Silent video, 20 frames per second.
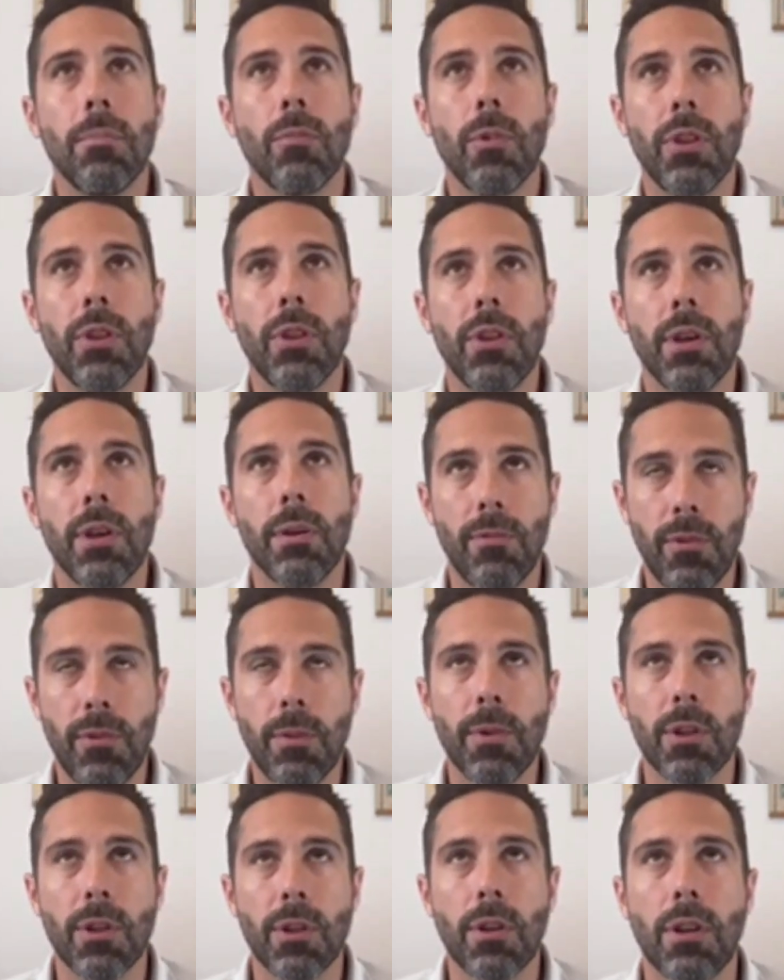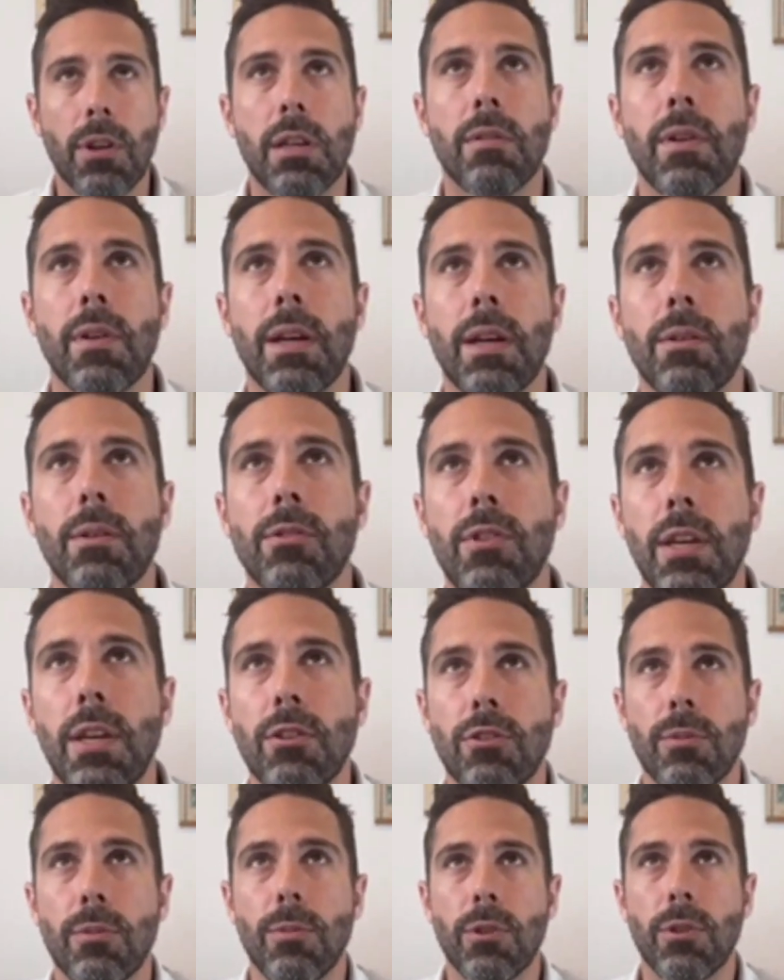with a former colleague of ours,
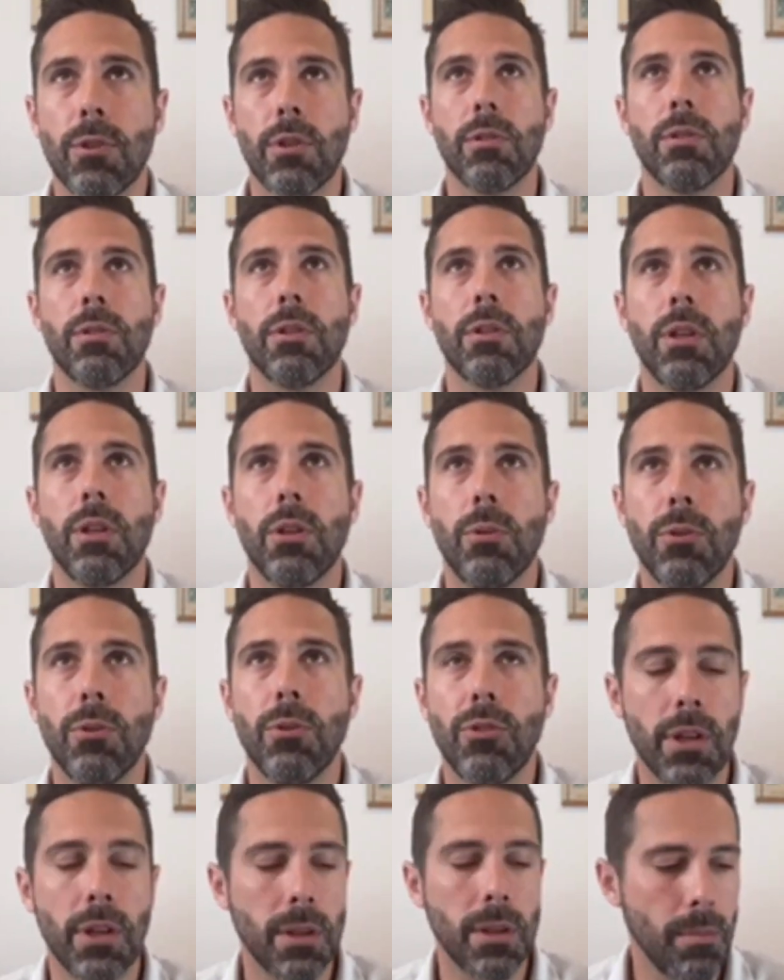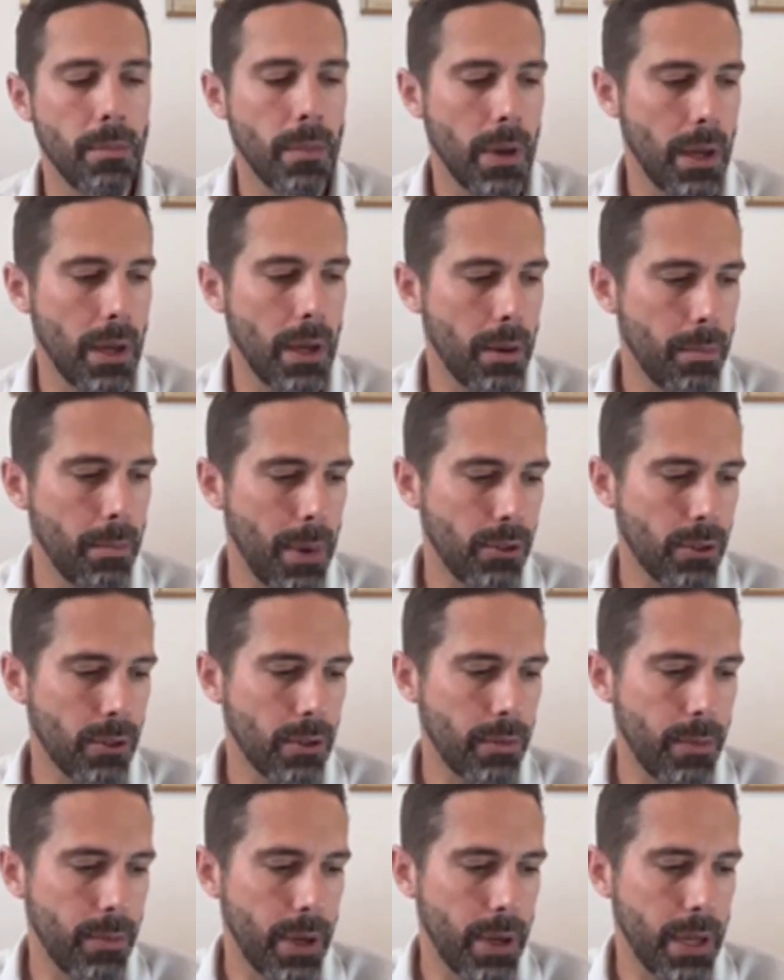Dane Shimura, who's a
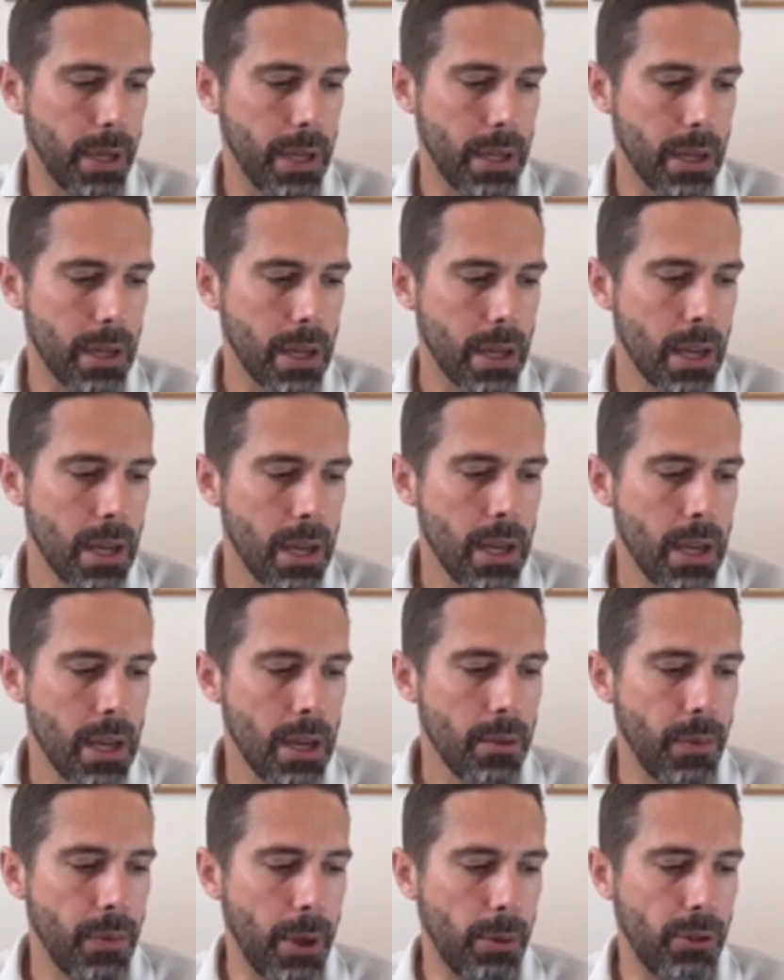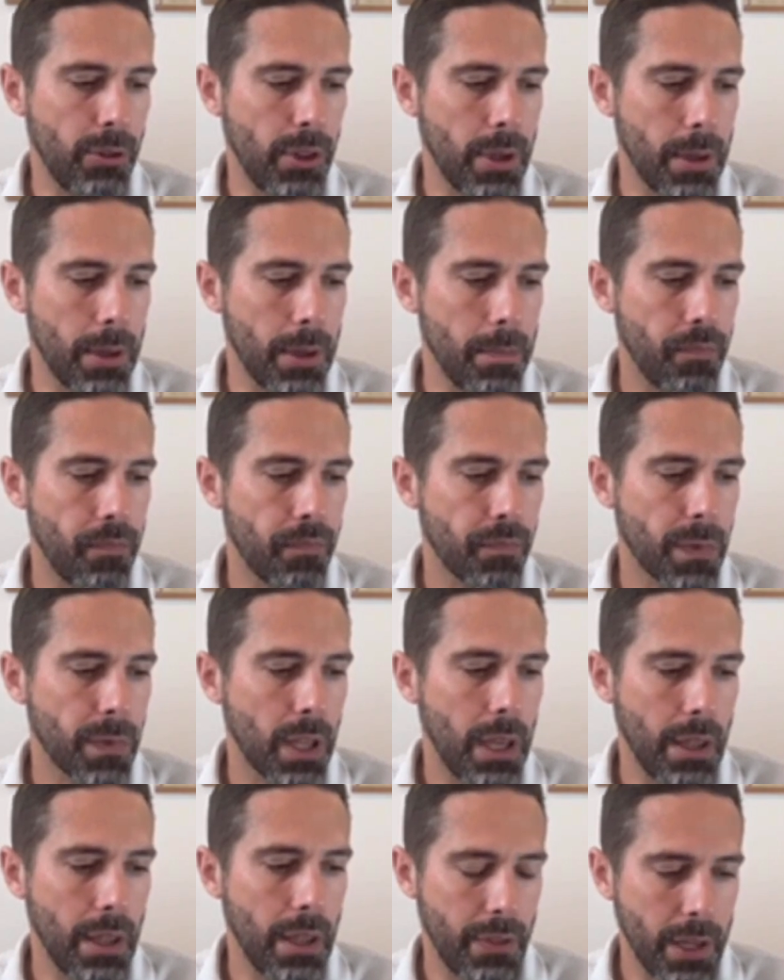mentor of mine. And there was
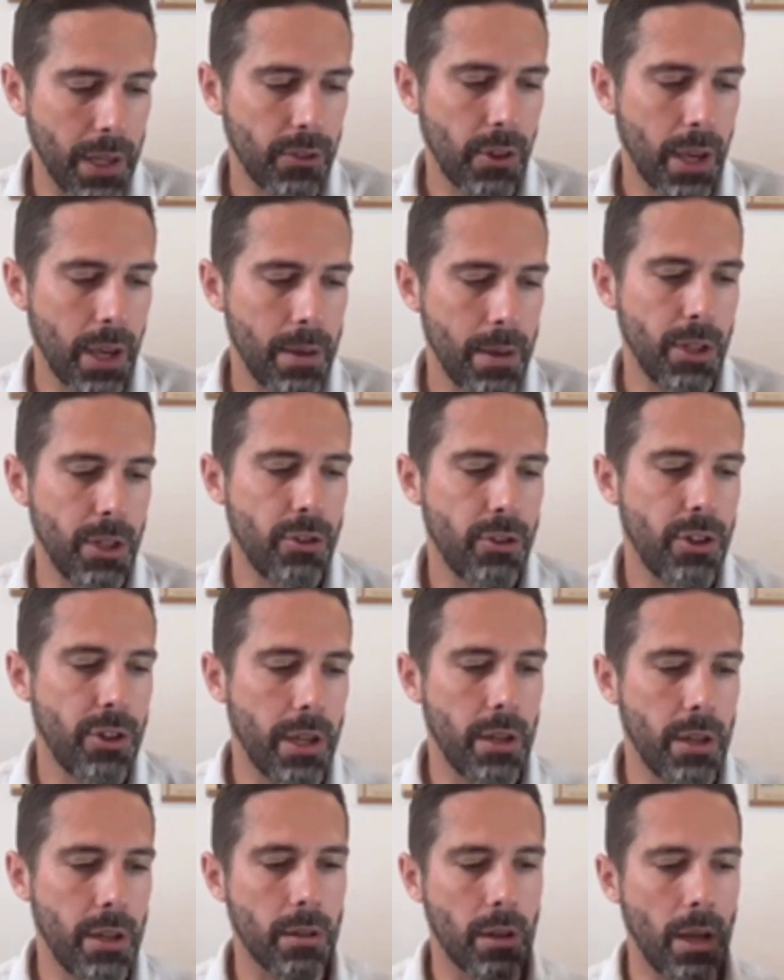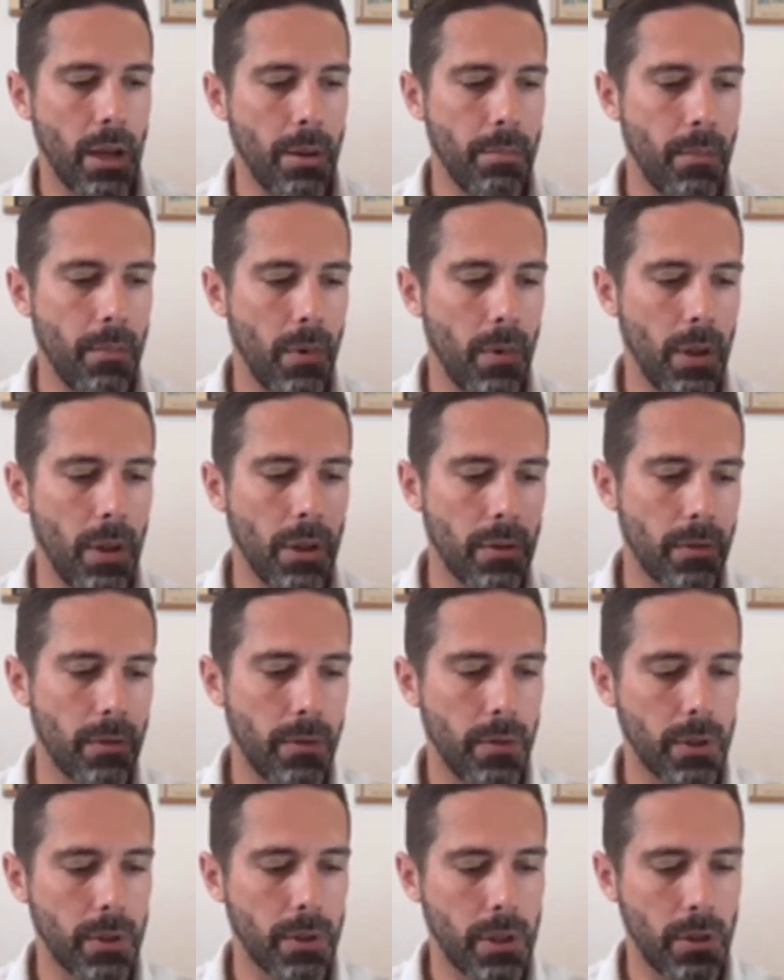at that time in China, a lot
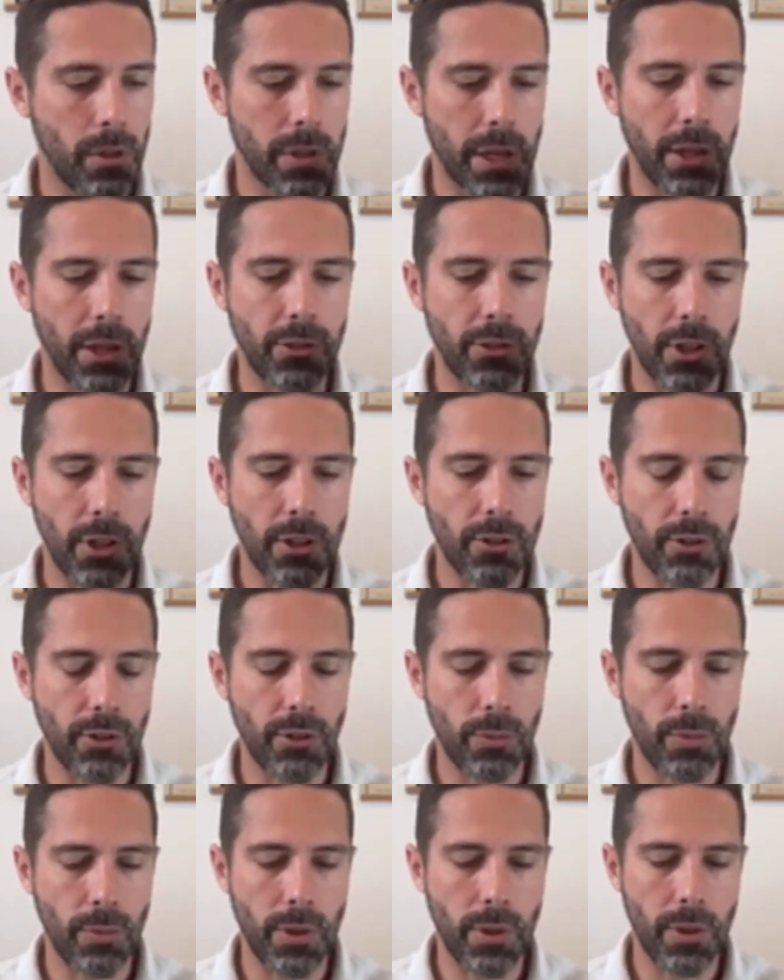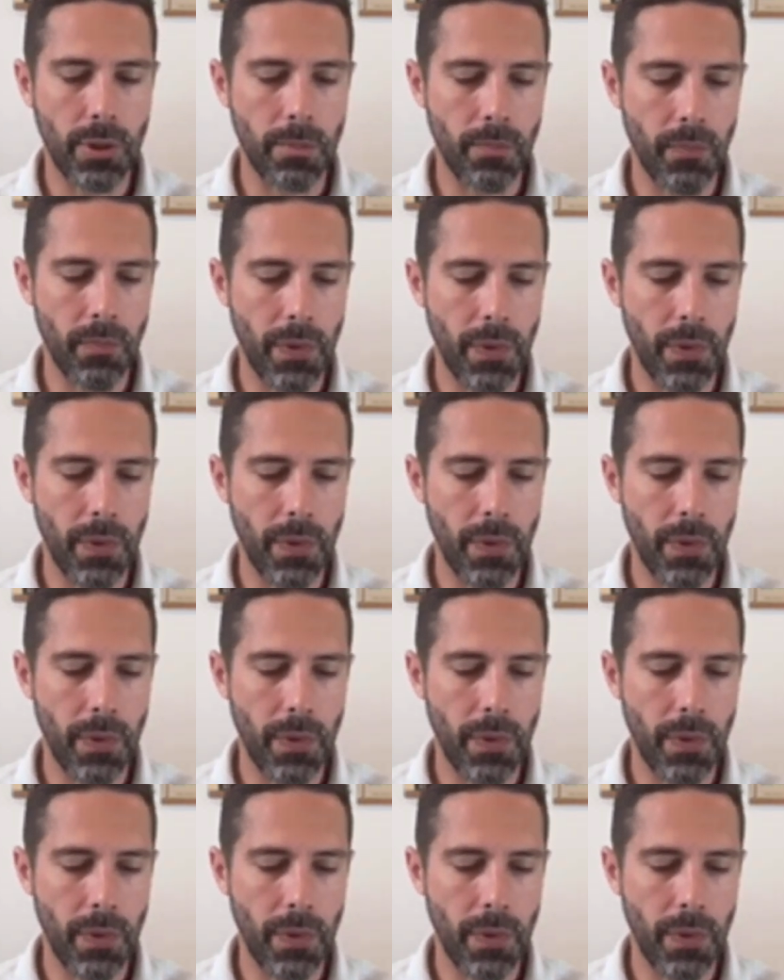of organizations were,